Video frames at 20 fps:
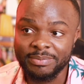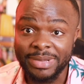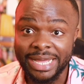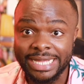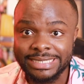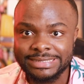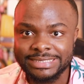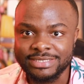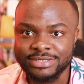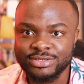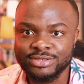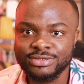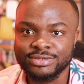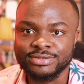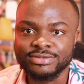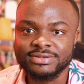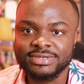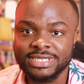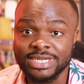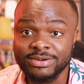My aunties
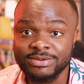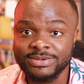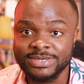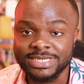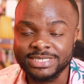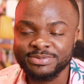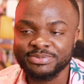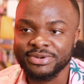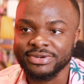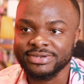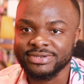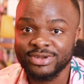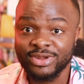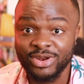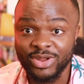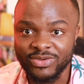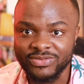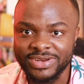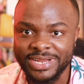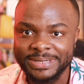too, they won't respond, none of